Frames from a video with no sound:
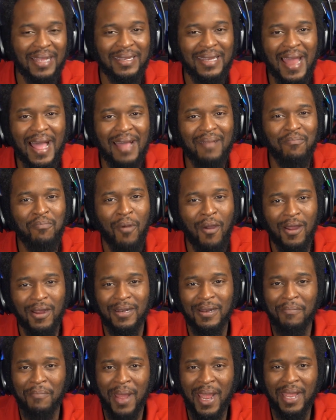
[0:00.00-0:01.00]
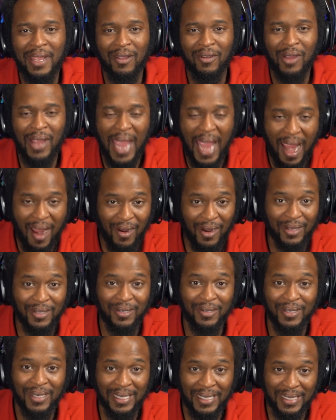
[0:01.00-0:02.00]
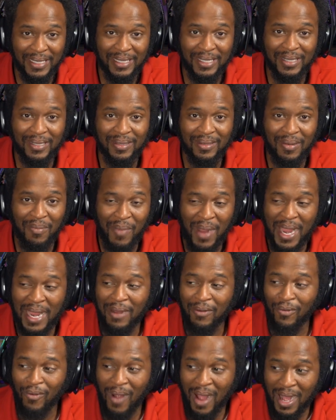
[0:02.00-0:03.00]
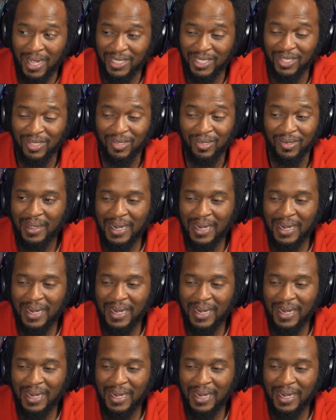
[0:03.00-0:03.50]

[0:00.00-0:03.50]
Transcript: not part of the main character list, the main roster.